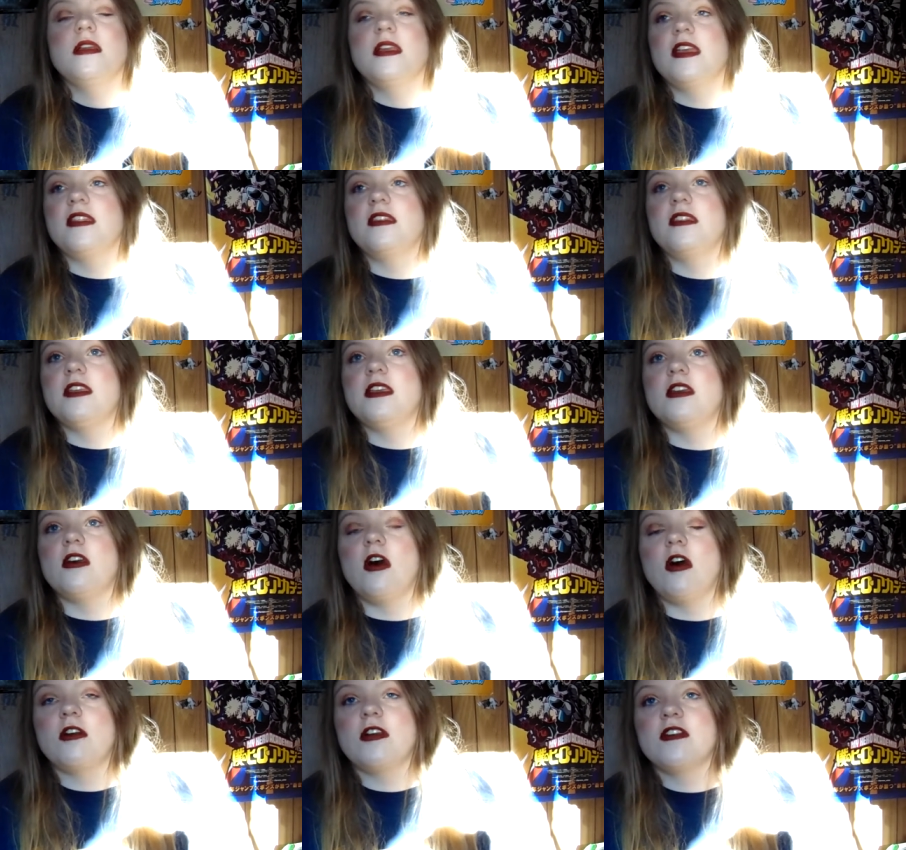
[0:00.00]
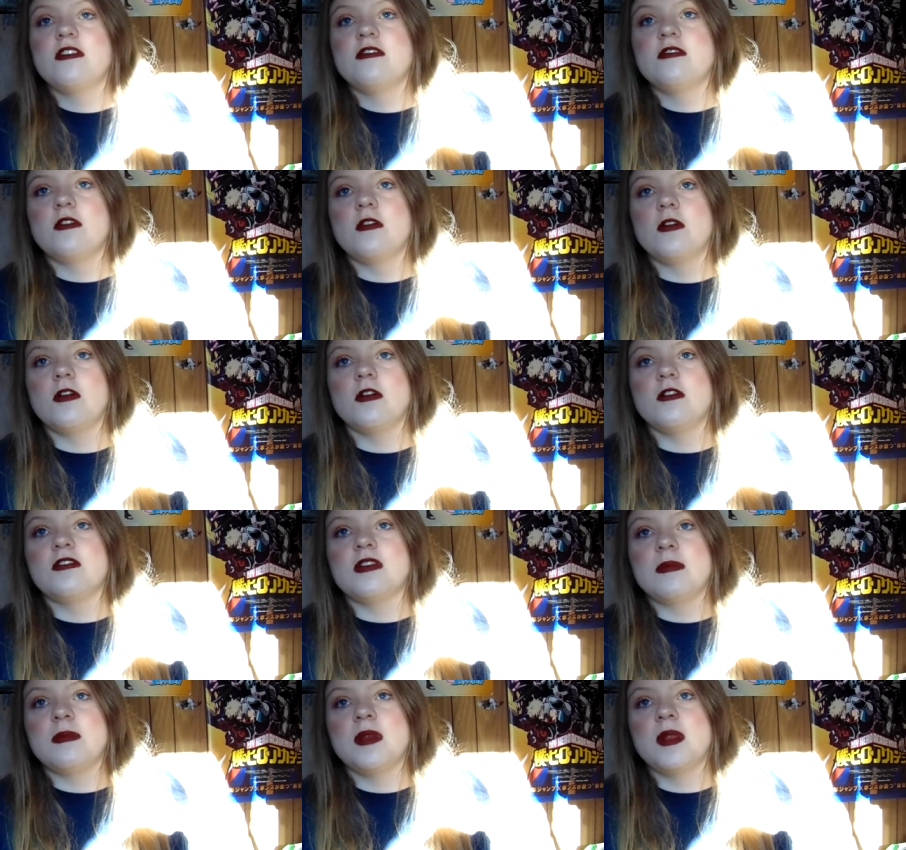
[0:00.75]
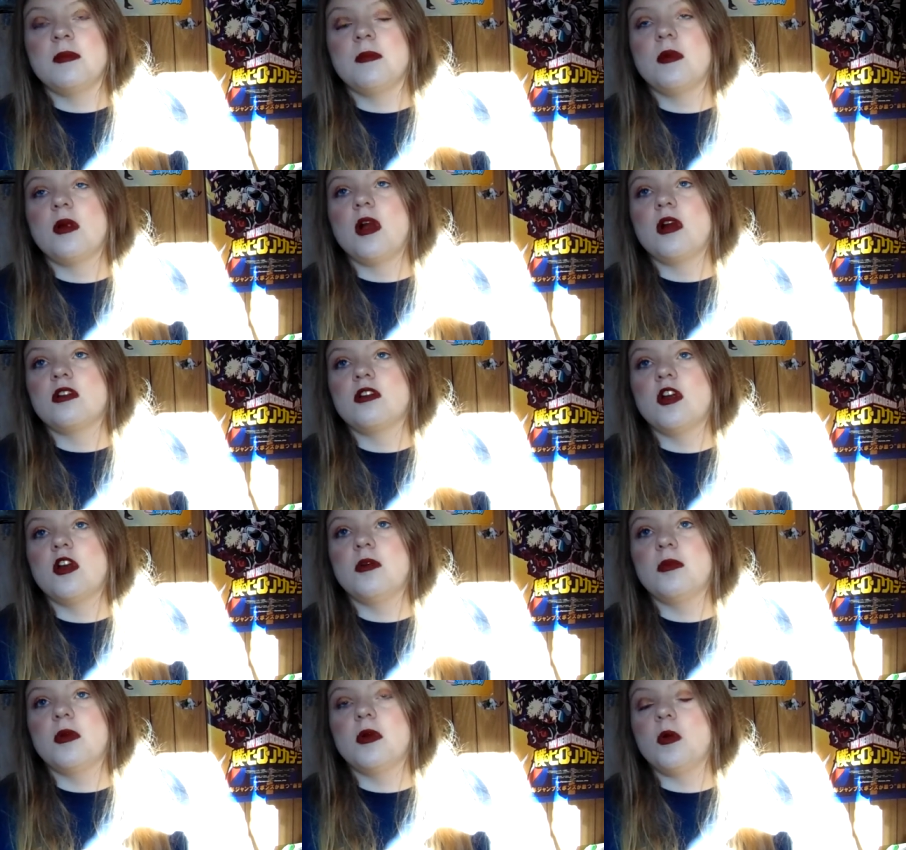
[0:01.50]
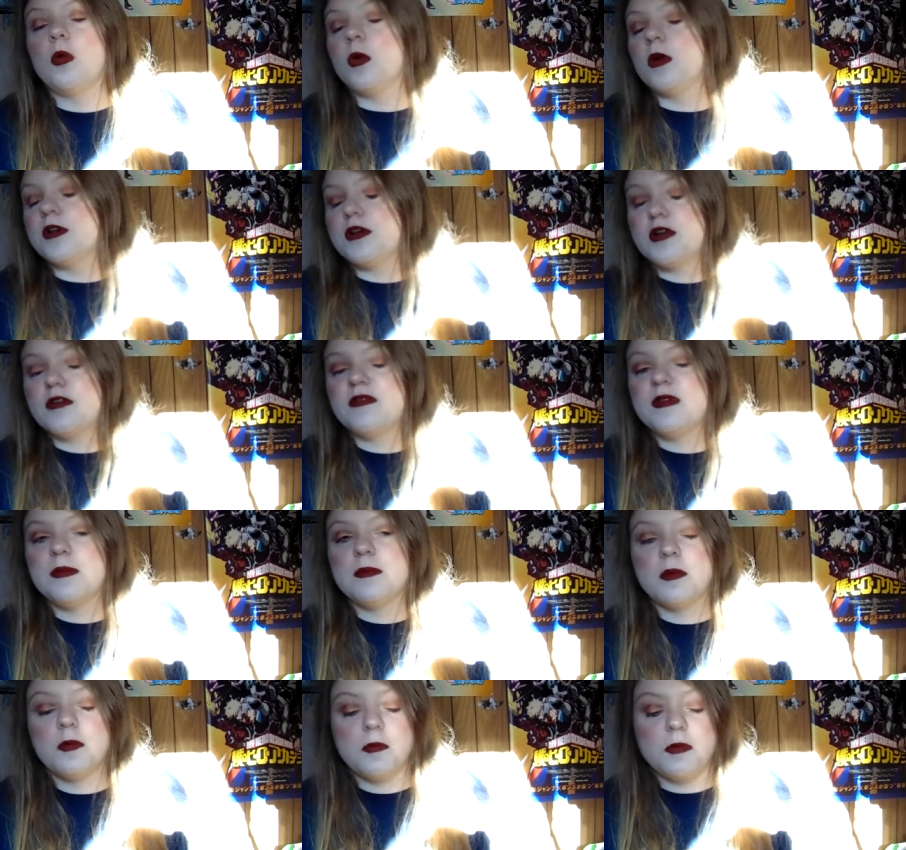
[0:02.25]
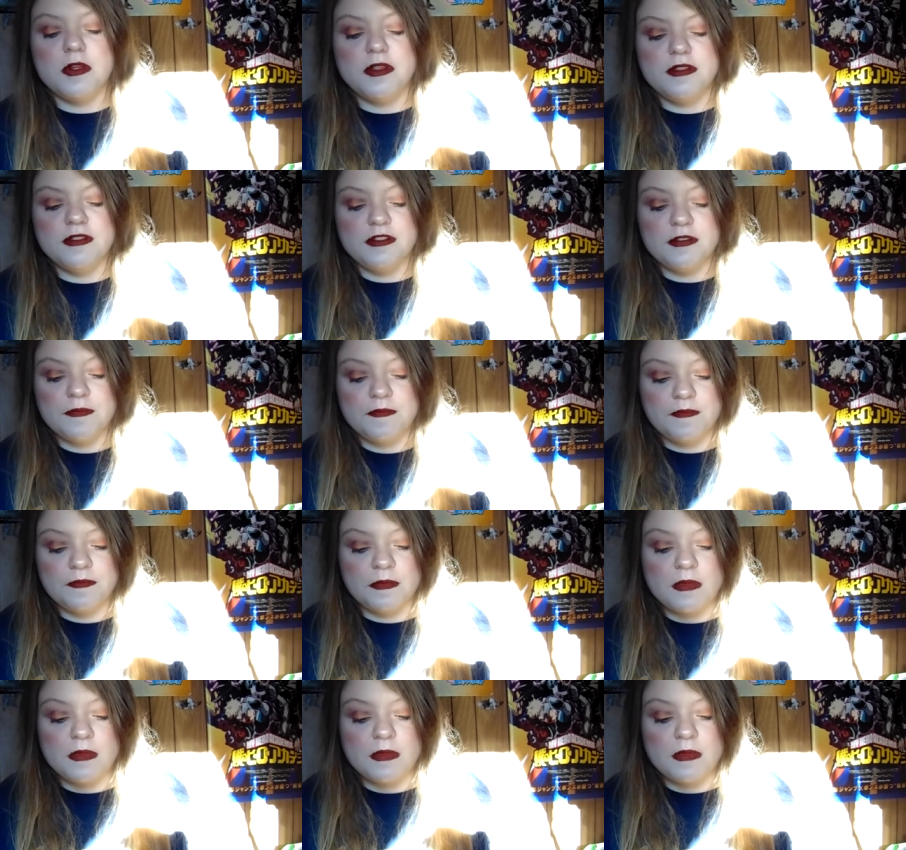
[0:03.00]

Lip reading: Get the August or September, October, or November ones.